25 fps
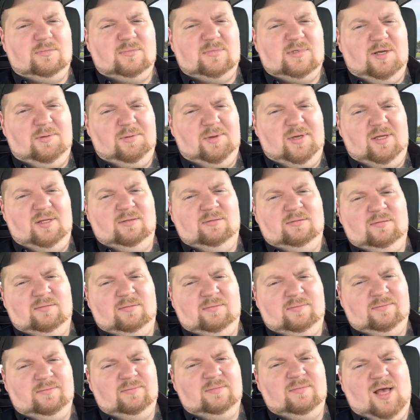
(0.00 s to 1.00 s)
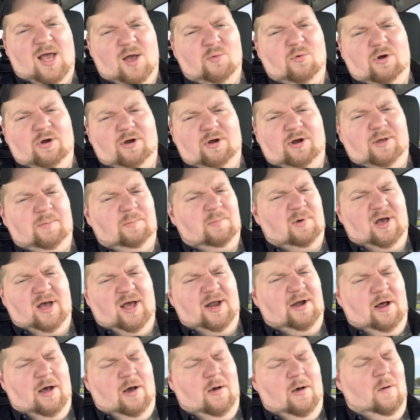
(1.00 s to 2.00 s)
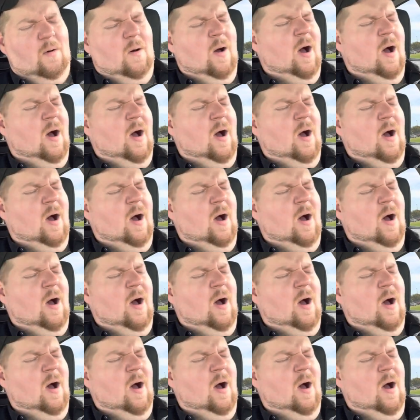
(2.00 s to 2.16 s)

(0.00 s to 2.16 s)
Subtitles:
I mean, I worry, but I know.